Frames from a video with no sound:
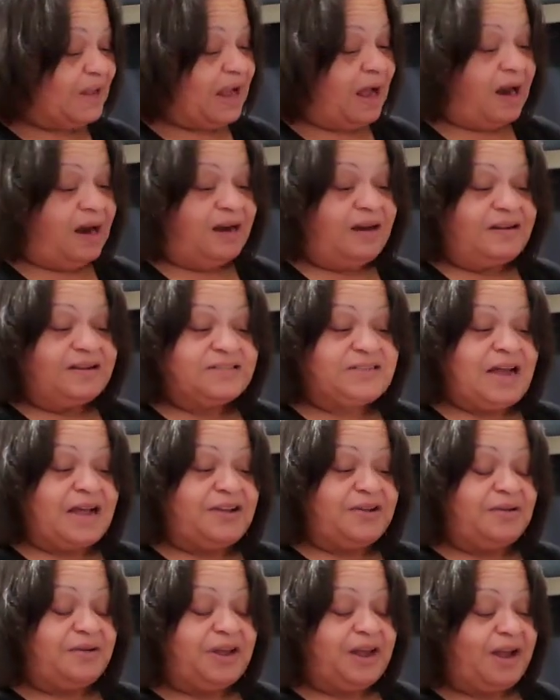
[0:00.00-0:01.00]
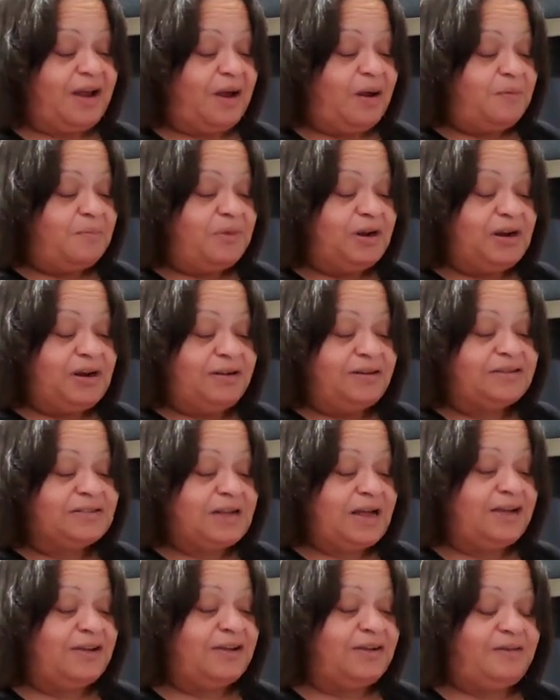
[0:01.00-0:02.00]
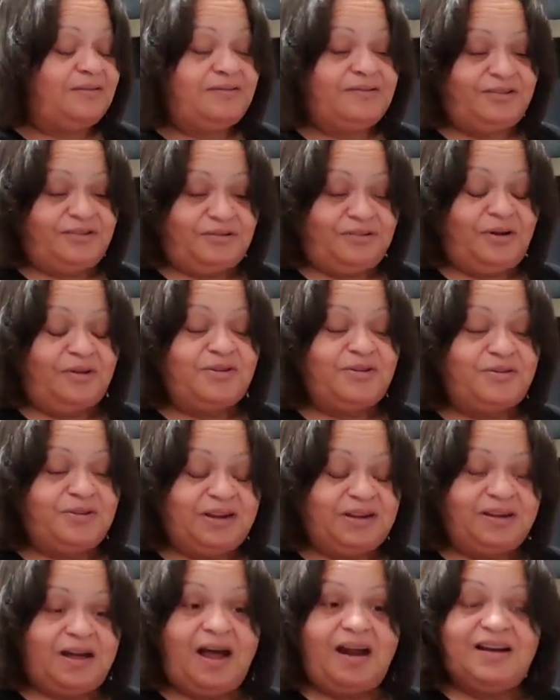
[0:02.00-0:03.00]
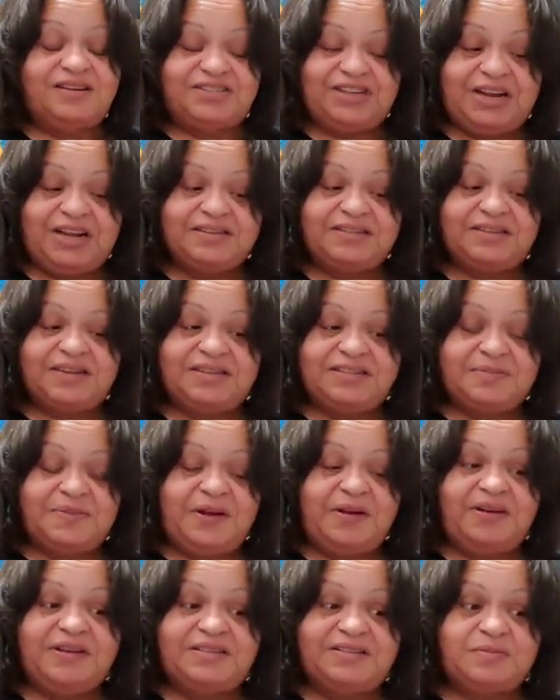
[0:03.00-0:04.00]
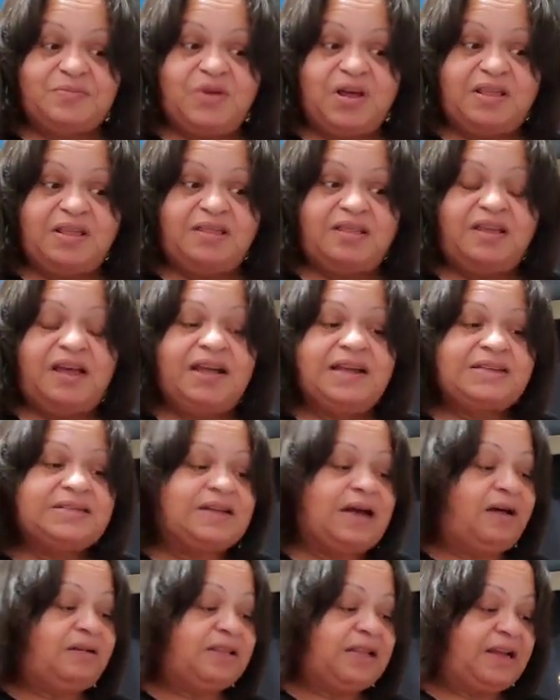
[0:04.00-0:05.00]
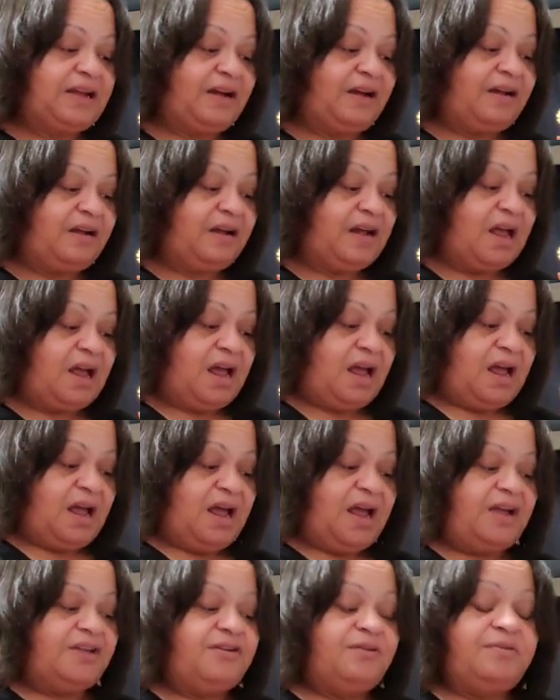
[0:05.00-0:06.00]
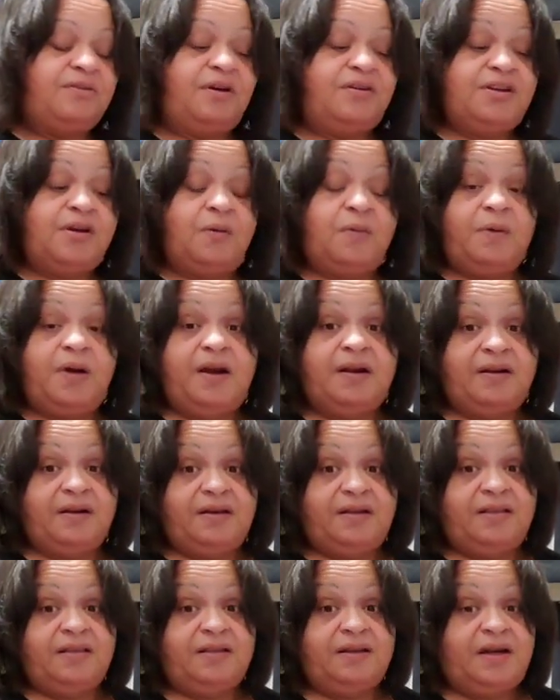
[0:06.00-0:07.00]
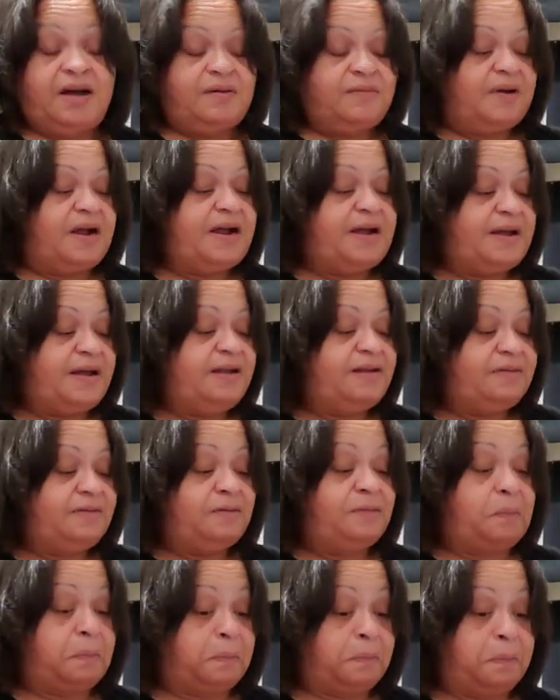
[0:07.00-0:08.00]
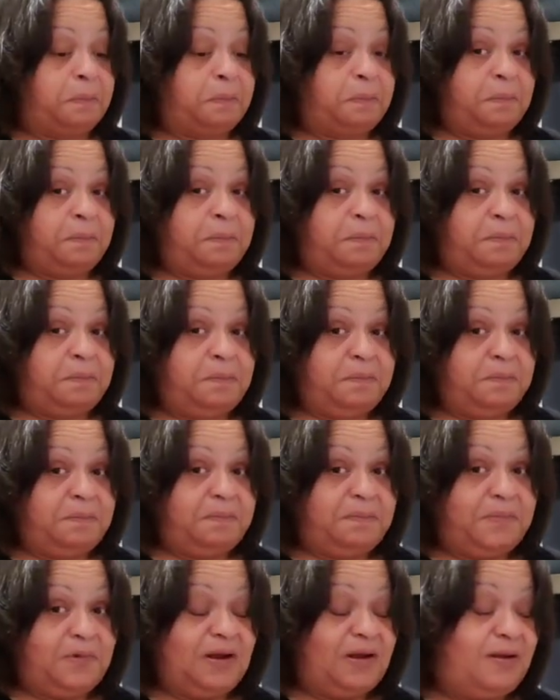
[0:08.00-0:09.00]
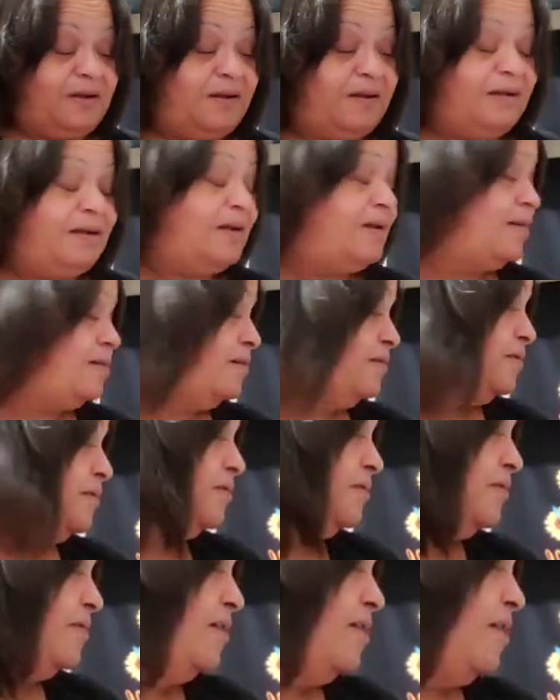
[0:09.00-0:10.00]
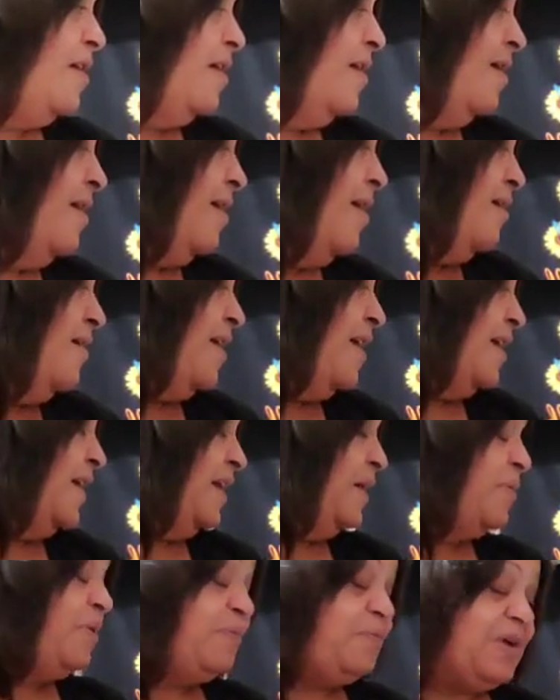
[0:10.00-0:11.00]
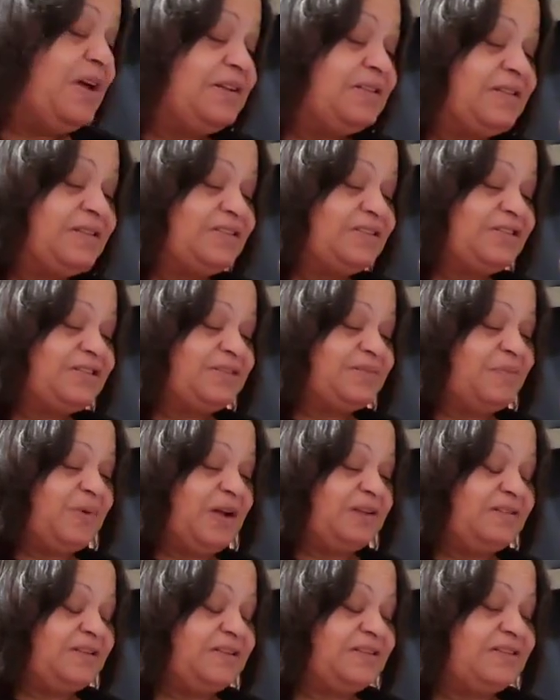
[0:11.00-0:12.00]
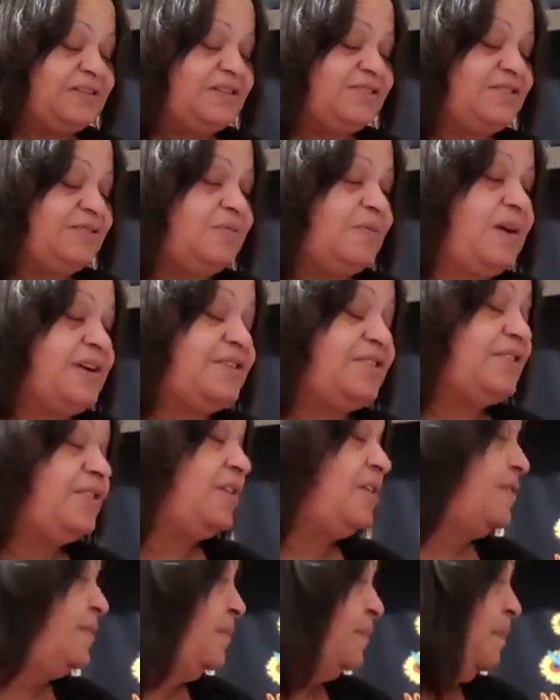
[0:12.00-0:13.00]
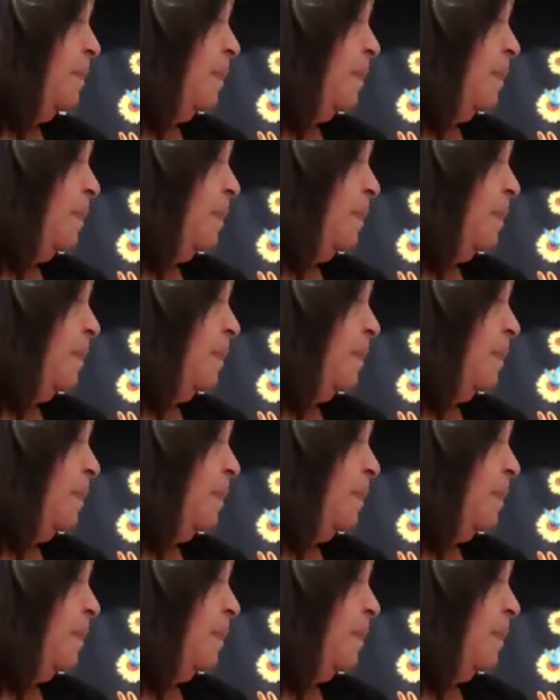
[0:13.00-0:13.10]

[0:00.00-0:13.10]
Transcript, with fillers: kind of looks like you care, but it looks like you, you know, you got a chance to experience some other things out there, and you know your worth, all right? Uh uh-uh. All right, give me messages about this situation.